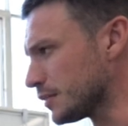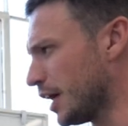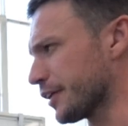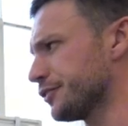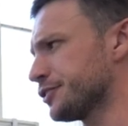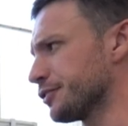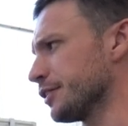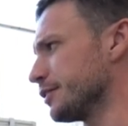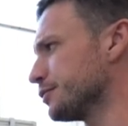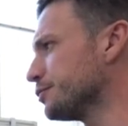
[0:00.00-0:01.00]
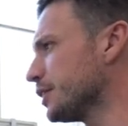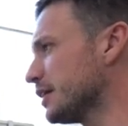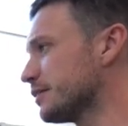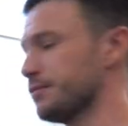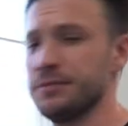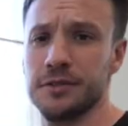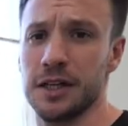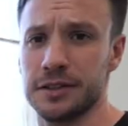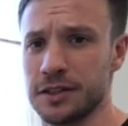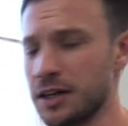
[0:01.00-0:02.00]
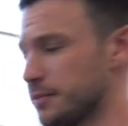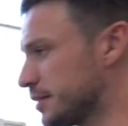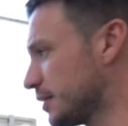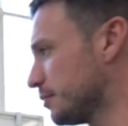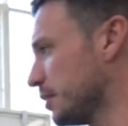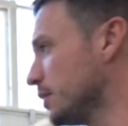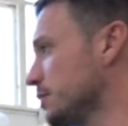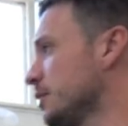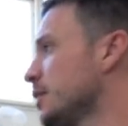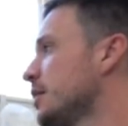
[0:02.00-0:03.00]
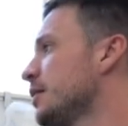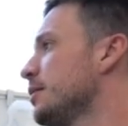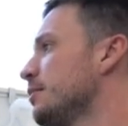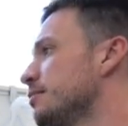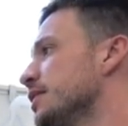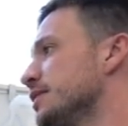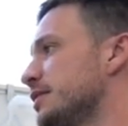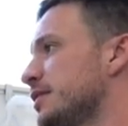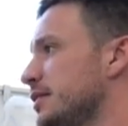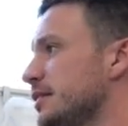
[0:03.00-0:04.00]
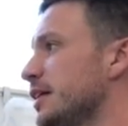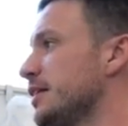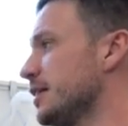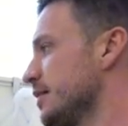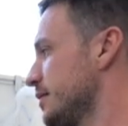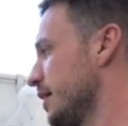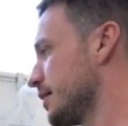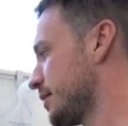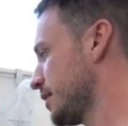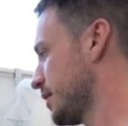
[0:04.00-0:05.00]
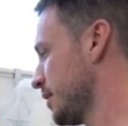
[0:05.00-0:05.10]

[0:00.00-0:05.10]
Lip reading: I can certainly do that, write a comment down below, but the idea is that